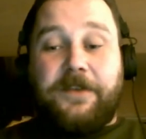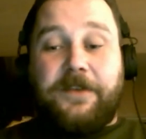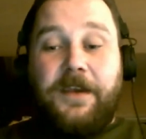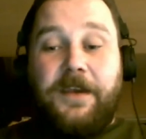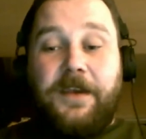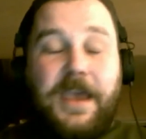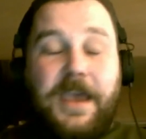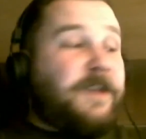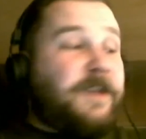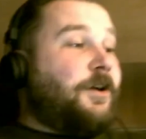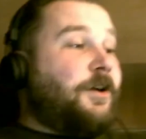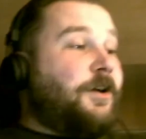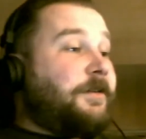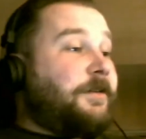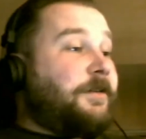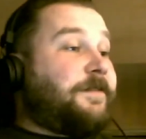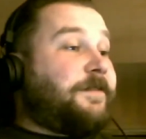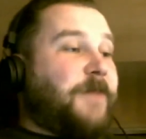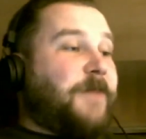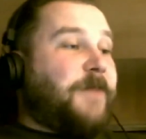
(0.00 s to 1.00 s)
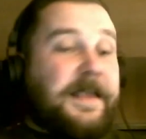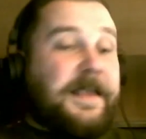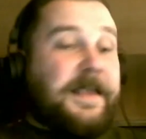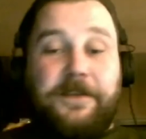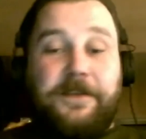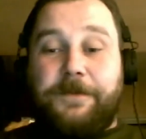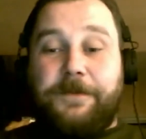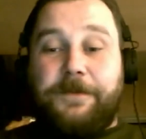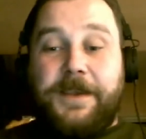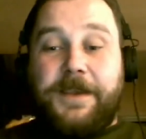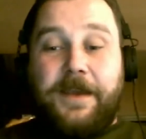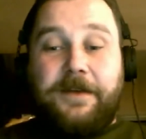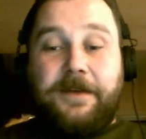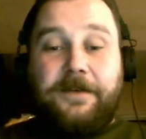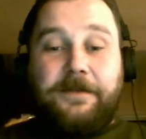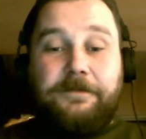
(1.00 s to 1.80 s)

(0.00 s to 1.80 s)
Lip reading: Hey, you going to Splat this weekend?